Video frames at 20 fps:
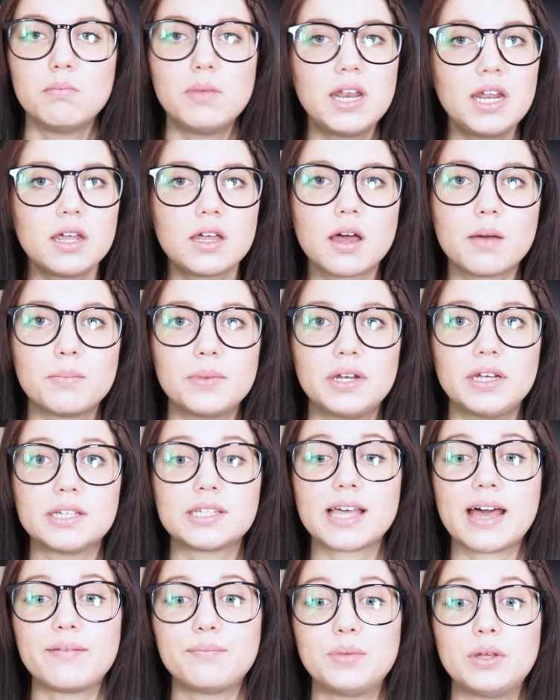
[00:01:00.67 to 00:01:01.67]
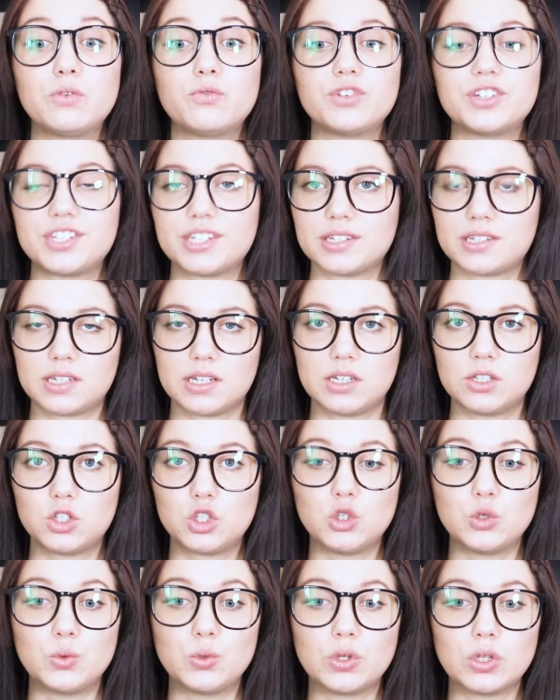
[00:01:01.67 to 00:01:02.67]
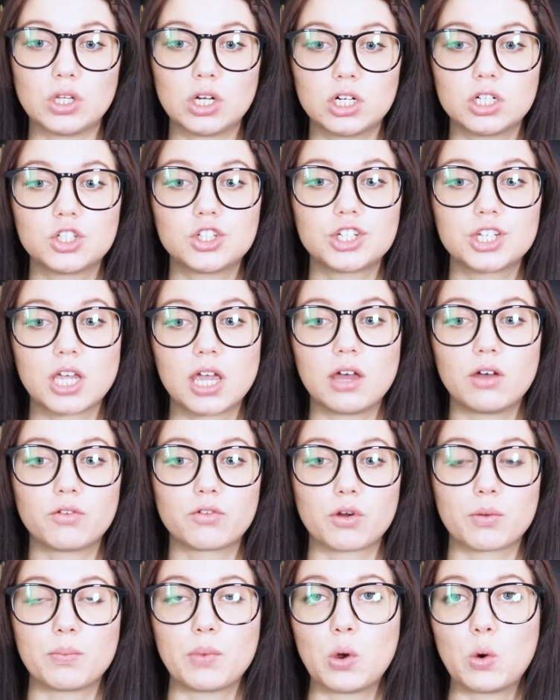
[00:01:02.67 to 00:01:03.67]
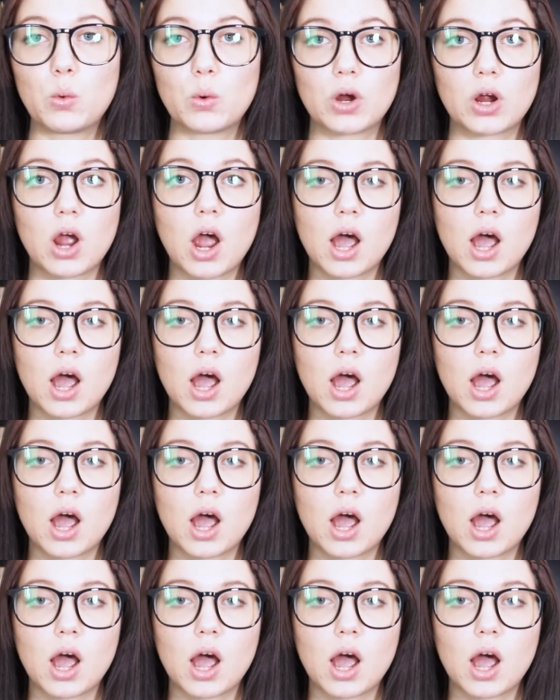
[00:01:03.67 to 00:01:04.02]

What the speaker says: Many companies have been resistant to large-scale remote work